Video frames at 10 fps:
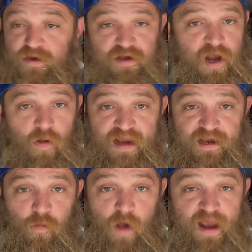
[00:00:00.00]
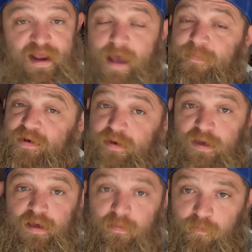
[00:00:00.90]
No idea why it happened,
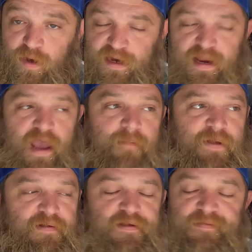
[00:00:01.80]
but it happened.